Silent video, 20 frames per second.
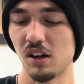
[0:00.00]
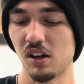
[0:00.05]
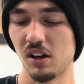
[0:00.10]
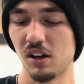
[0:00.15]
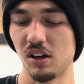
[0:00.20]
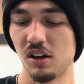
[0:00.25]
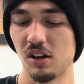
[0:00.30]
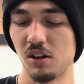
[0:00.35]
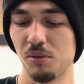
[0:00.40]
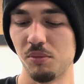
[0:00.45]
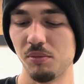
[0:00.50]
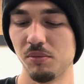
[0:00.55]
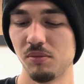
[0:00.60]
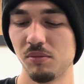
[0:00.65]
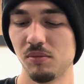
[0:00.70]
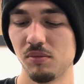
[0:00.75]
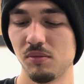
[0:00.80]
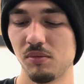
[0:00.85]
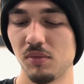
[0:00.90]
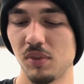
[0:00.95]

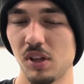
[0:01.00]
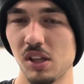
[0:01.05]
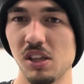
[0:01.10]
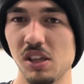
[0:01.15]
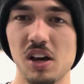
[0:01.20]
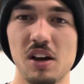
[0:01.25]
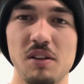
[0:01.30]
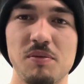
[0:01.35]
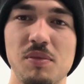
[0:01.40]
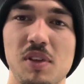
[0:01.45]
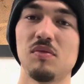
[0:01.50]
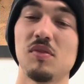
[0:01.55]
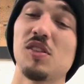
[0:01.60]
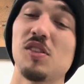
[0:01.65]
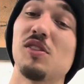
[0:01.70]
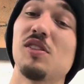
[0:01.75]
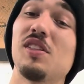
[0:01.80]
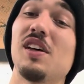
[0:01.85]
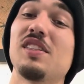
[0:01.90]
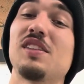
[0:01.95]
And yeah,
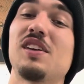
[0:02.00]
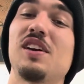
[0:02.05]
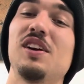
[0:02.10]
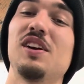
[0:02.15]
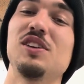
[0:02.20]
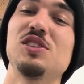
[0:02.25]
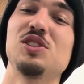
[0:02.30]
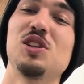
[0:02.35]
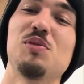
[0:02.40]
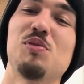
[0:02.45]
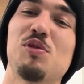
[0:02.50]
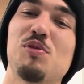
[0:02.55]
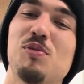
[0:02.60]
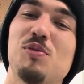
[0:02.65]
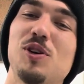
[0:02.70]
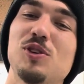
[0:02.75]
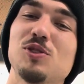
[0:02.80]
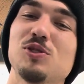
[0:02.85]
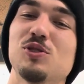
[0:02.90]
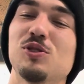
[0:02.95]
so that's Kerry James
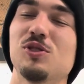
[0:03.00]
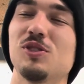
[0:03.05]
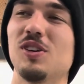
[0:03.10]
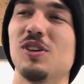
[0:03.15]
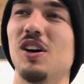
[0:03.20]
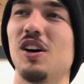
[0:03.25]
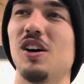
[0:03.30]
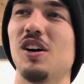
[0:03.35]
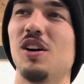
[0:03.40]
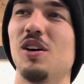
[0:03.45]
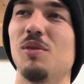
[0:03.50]
Marshall.